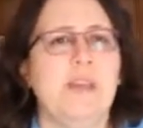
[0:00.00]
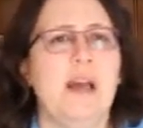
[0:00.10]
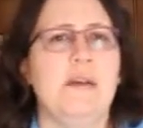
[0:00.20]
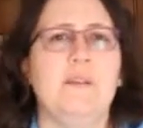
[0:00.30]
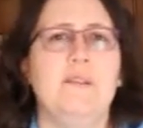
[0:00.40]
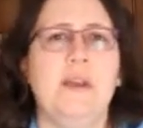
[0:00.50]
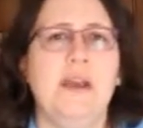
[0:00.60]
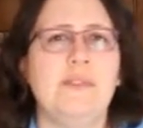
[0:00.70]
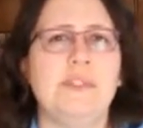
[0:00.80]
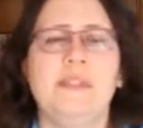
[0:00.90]
If you
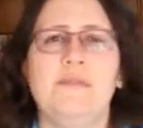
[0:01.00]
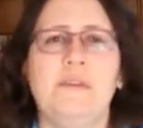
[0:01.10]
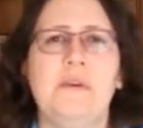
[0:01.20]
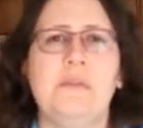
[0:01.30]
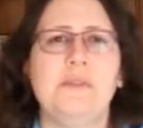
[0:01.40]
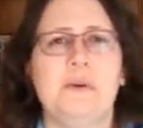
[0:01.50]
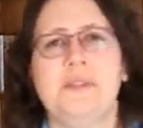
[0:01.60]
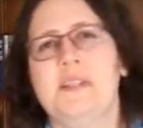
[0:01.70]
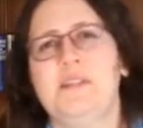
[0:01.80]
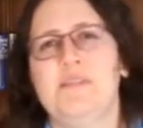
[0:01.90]
haven't seen the film, it's worth
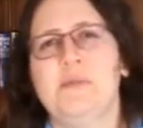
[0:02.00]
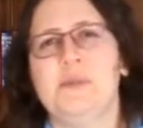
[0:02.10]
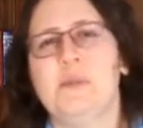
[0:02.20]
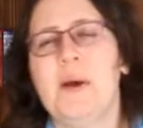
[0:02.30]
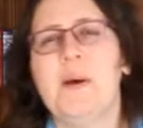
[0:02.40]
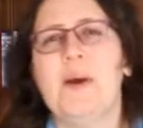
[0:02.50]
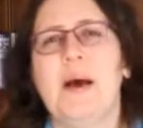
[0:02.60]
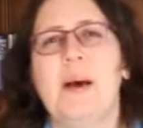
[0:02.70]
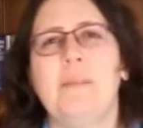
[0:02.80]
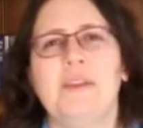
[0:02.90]
seeing the film as well,
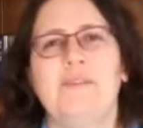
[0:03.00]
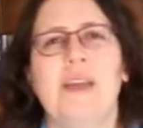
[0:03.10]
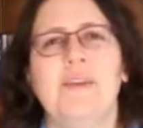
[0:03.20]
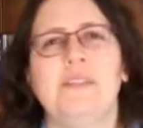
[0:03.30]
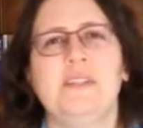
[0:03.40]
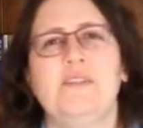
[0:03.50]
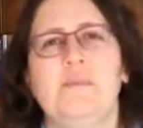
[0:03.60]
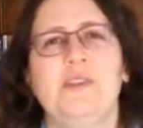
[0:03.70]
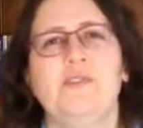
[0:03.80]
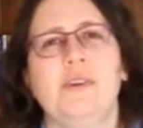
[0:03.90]
but if you have seen the film
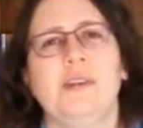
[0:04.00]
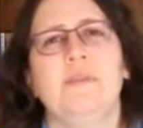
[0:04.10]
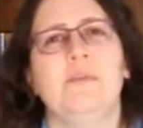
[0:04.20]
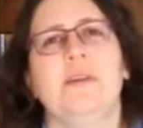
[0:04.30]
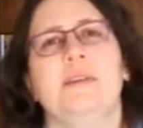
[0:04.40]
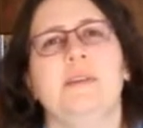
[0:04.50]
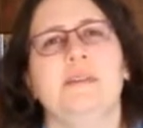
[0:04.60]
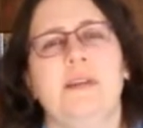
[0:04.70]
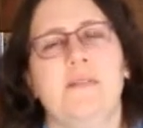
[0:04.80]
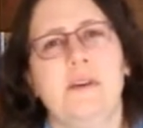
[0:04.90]
and enjoyed it, the book is
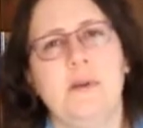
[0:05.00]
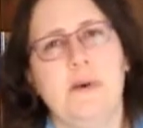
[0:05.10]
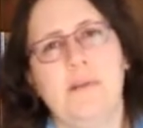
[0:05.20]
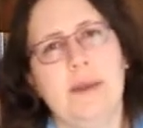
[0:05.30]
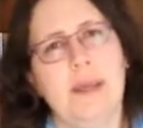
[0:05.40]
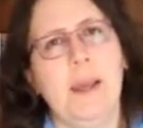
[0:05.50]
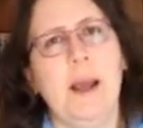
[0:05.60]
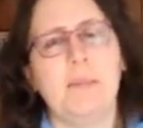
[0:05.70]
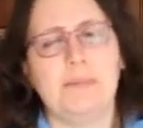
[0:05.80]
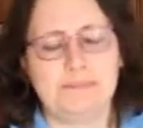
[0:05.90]
definitely worth picking up.